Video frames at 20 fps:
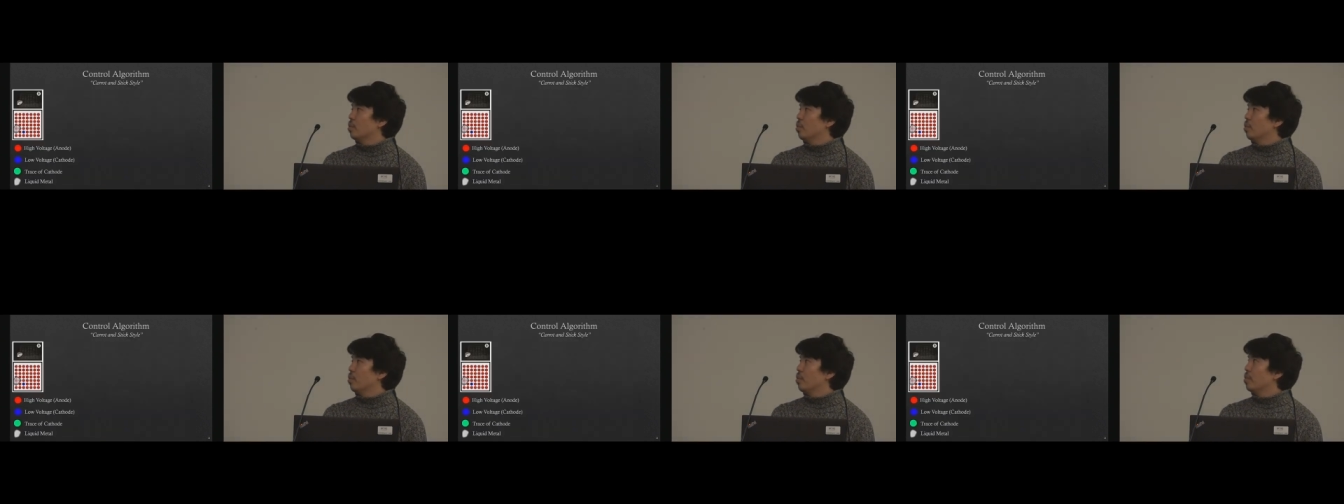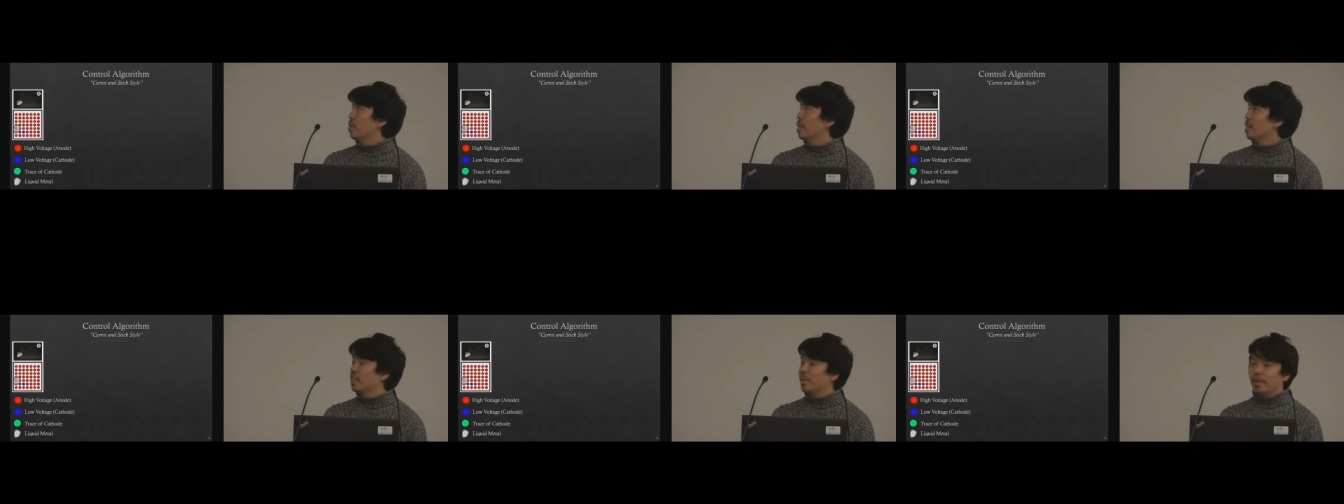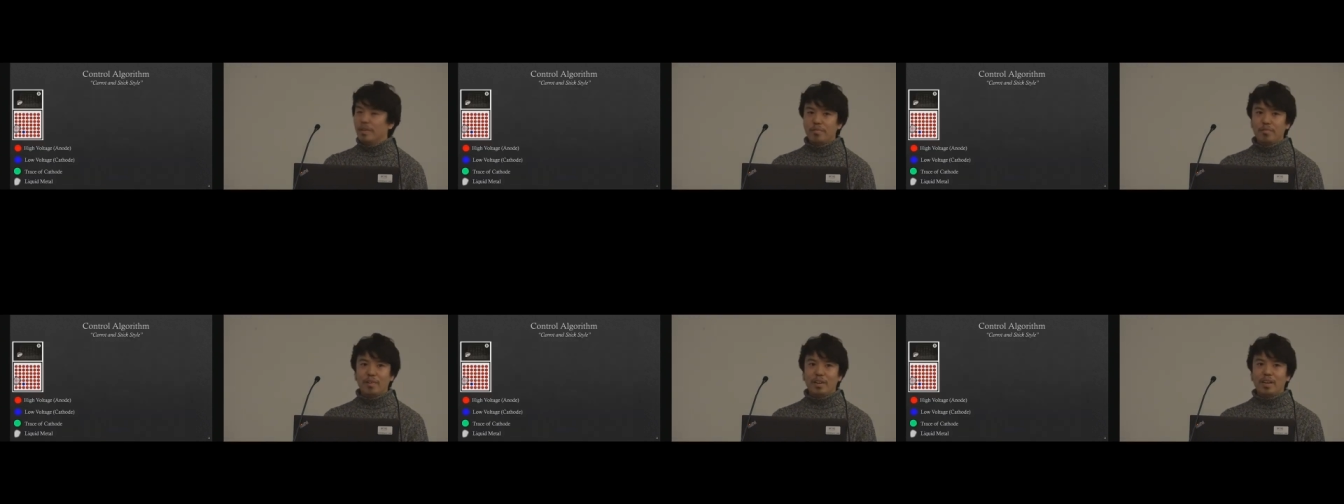So let
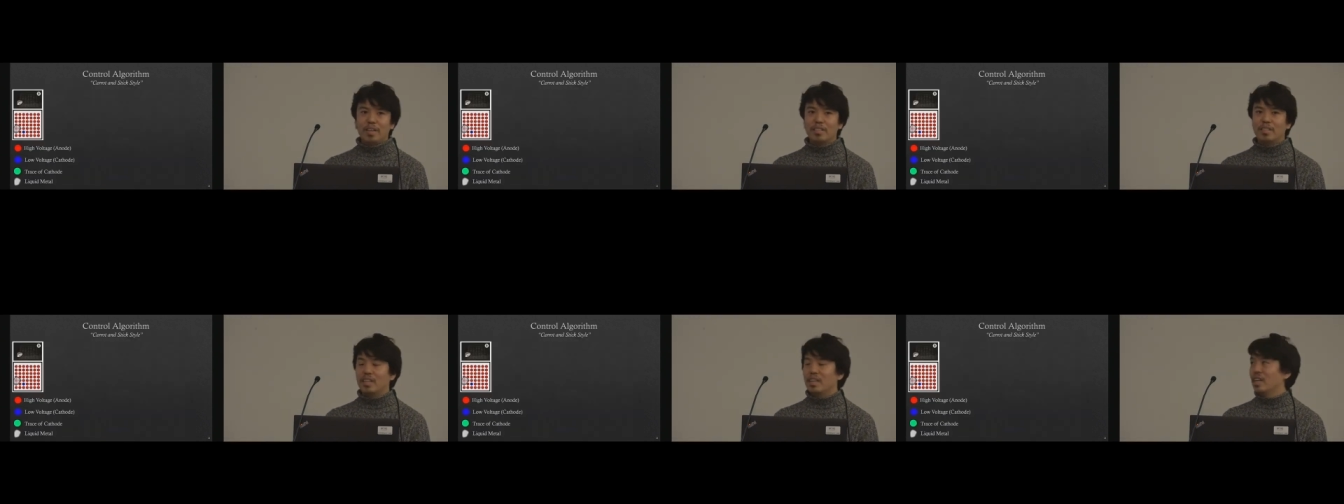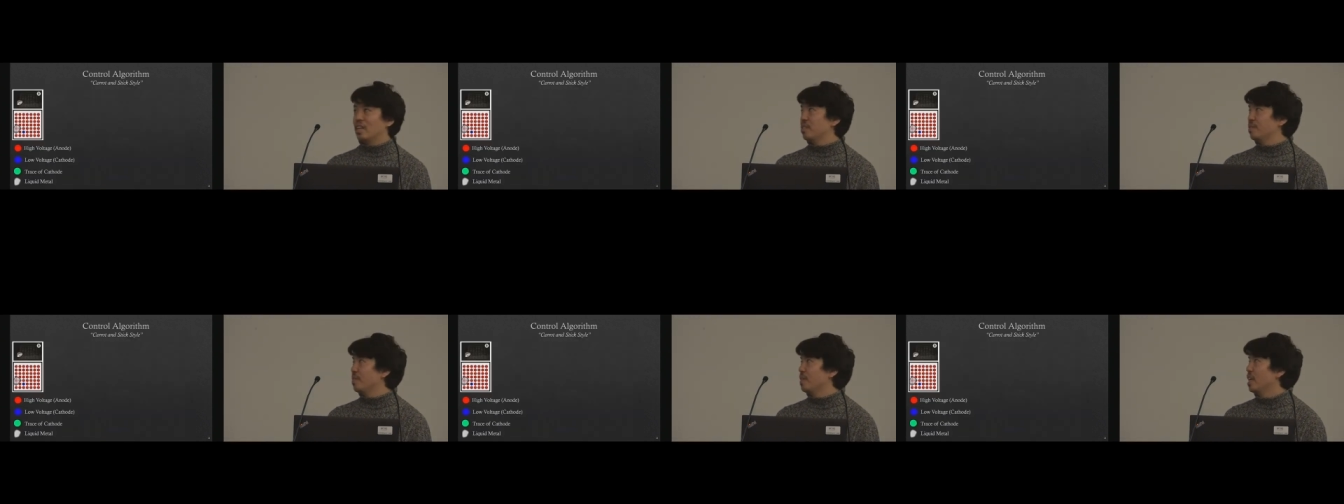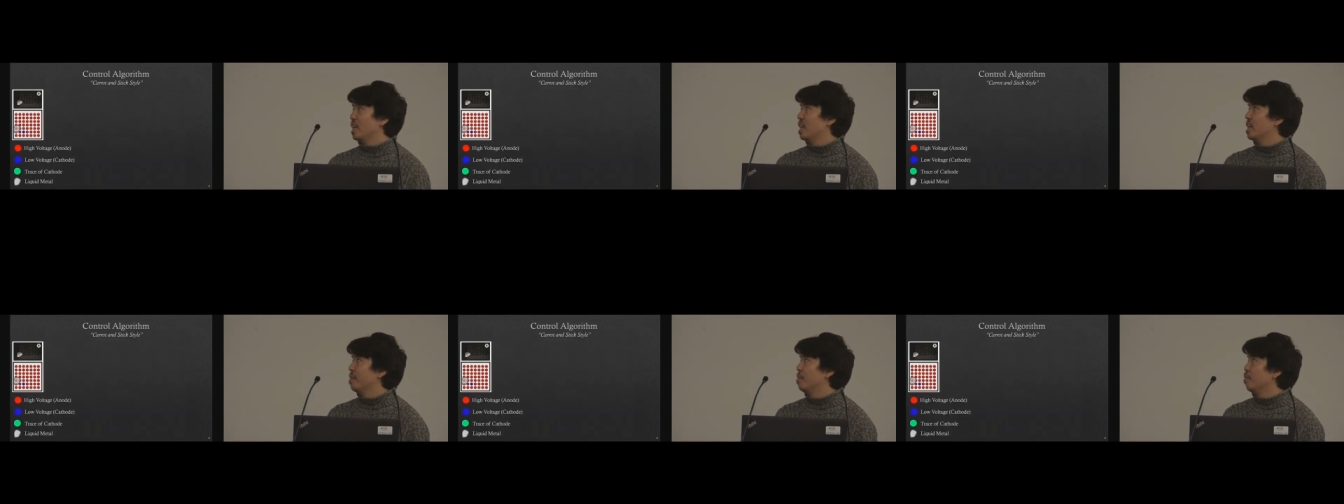me first
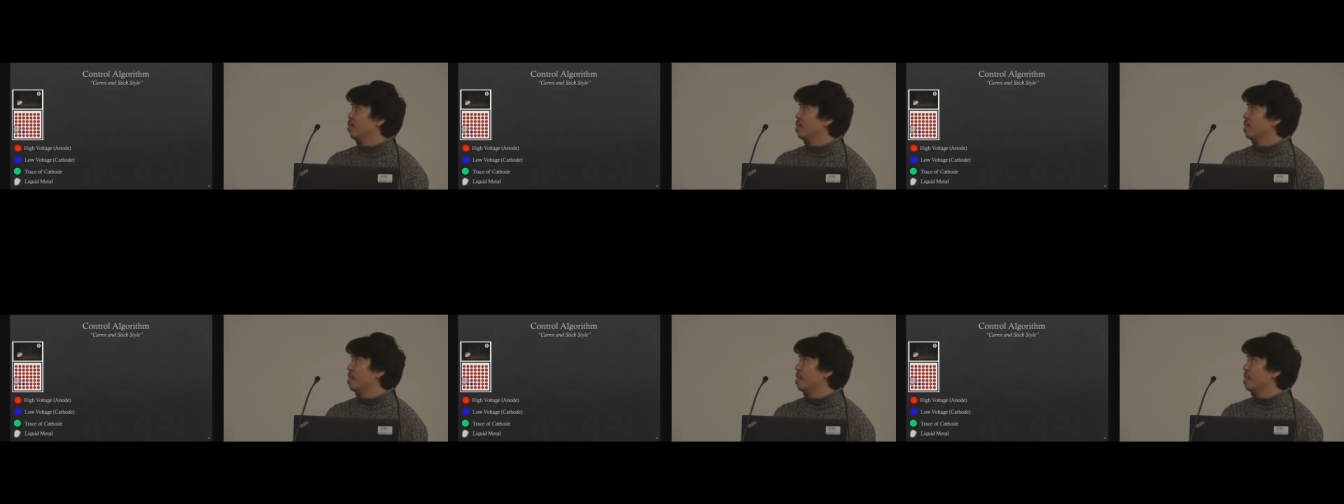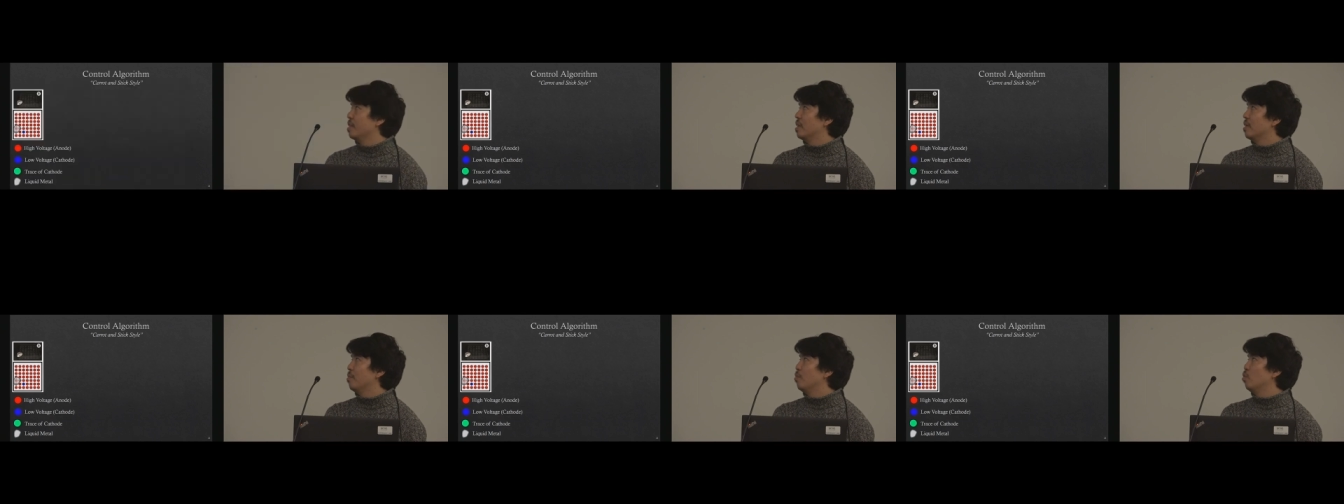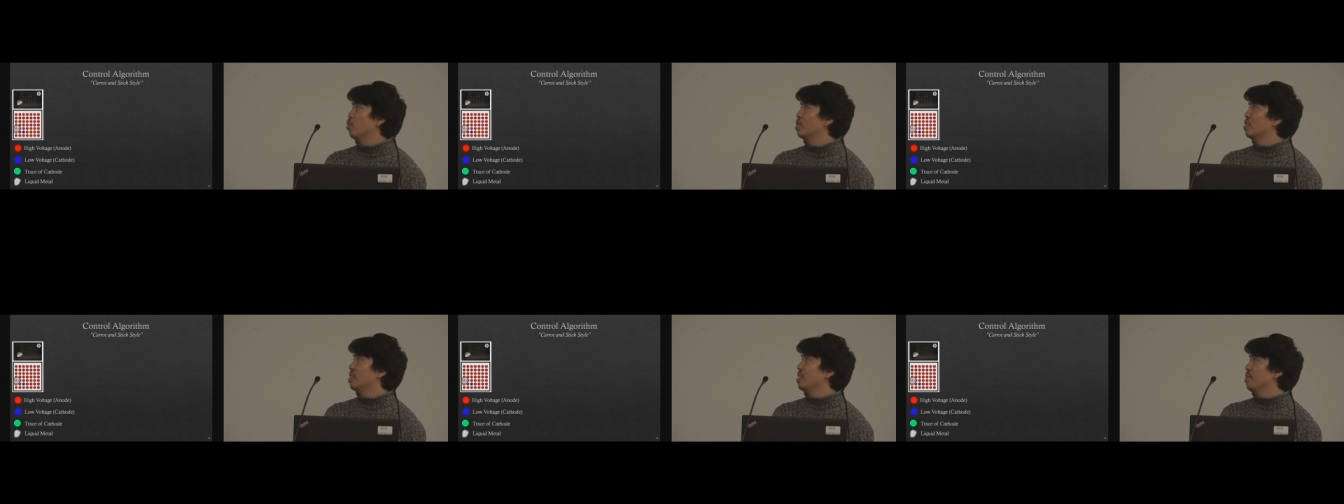explain about the
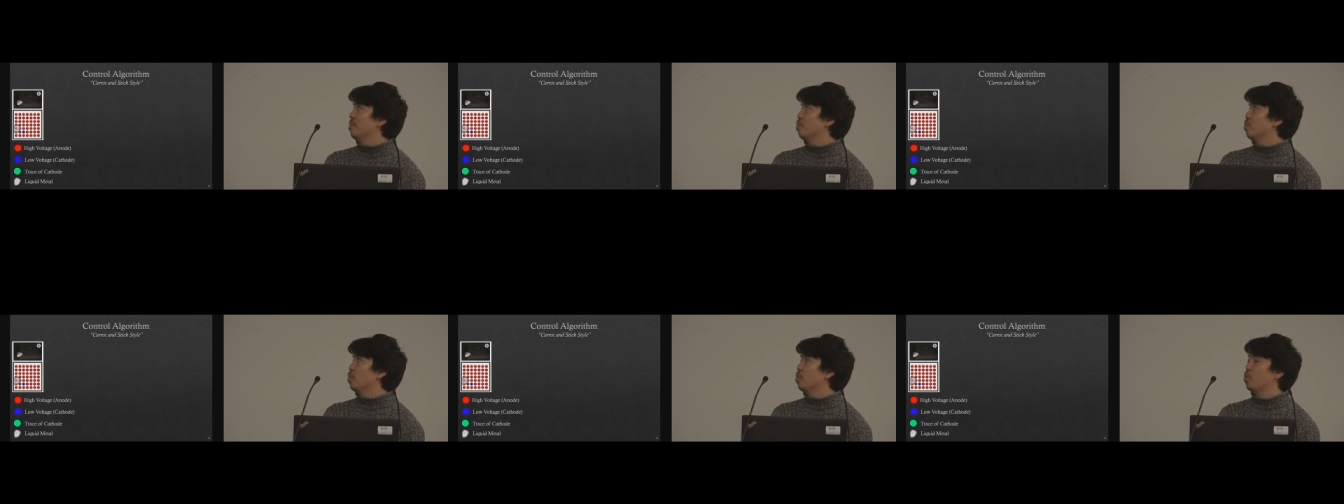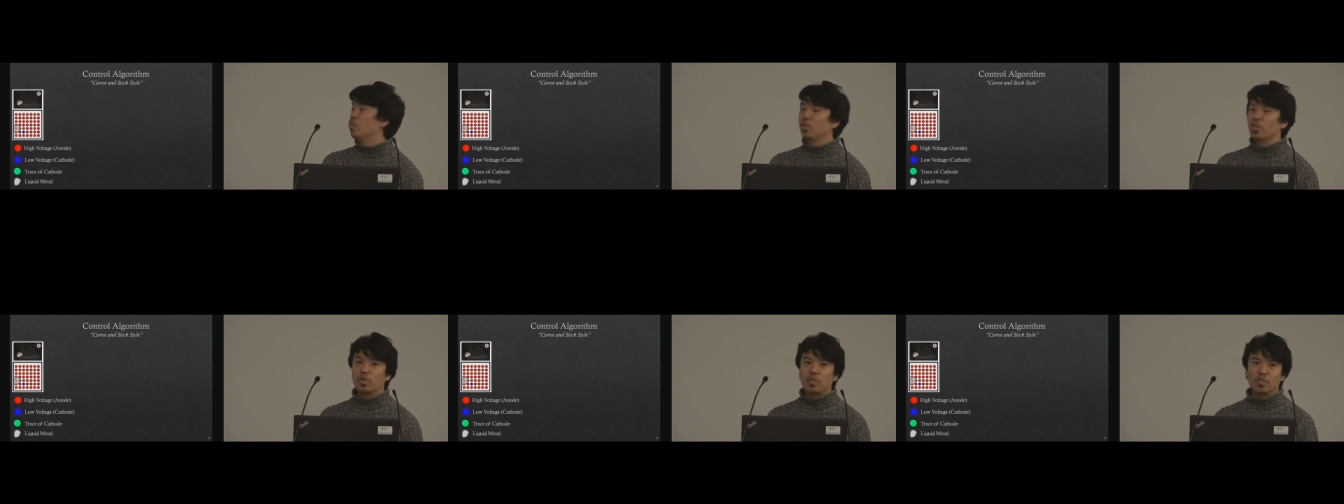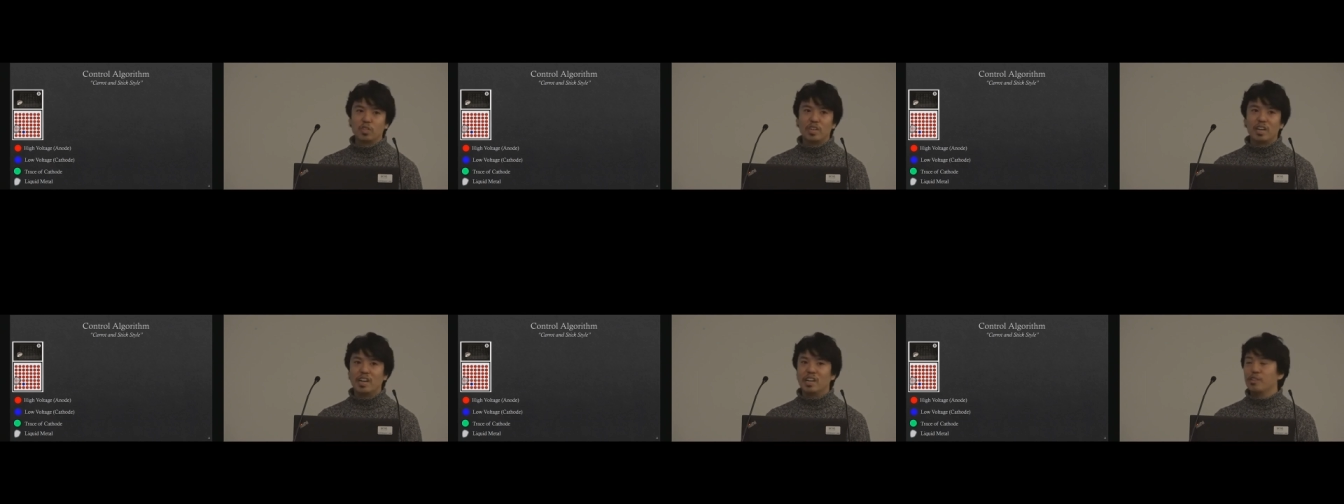most simple
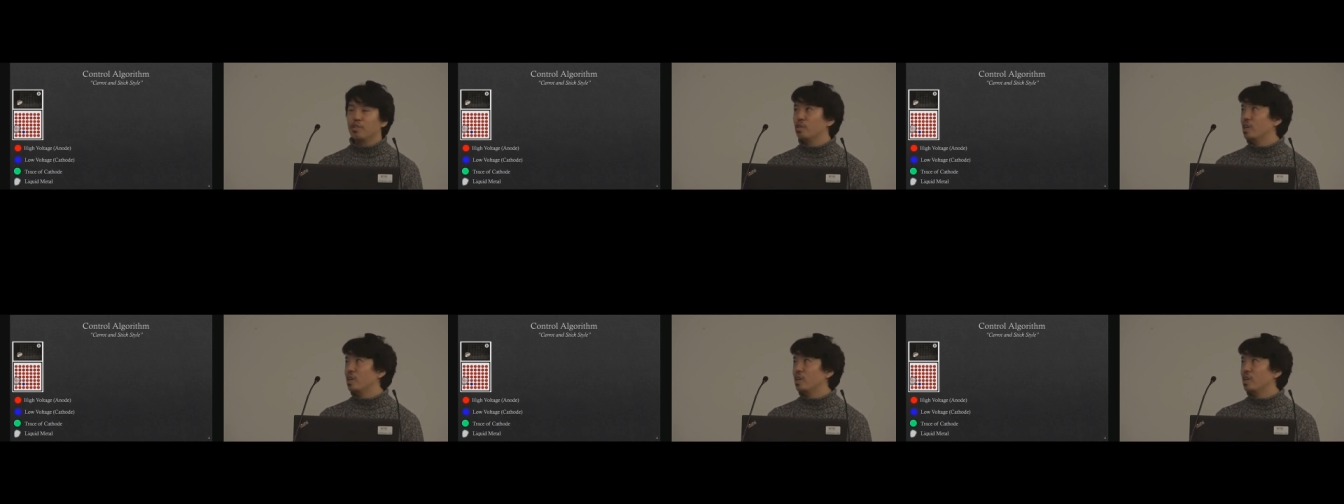control